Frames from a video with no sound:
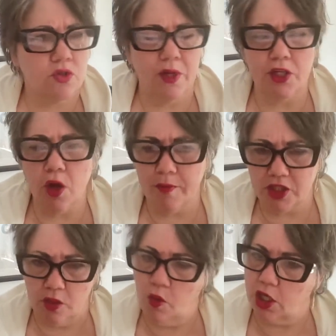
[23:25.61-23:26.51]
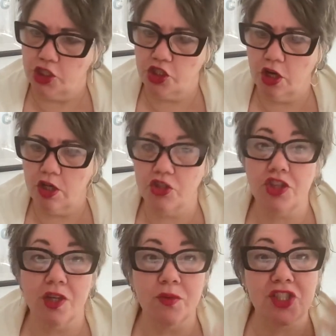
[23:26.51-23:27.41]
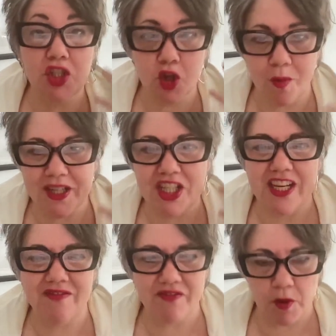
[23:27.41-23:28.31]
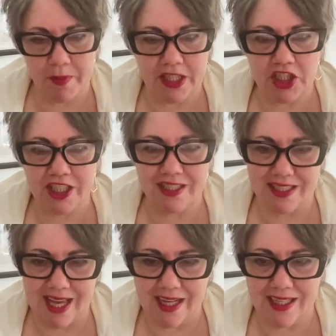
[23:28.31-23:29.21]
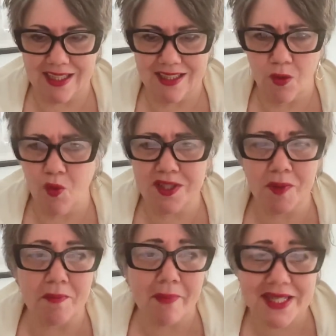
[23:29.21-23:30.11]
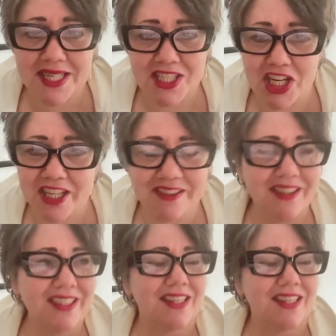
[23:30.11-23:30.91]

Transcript: Do I know how much I want to charge? There was so much information and data. What's my messaging?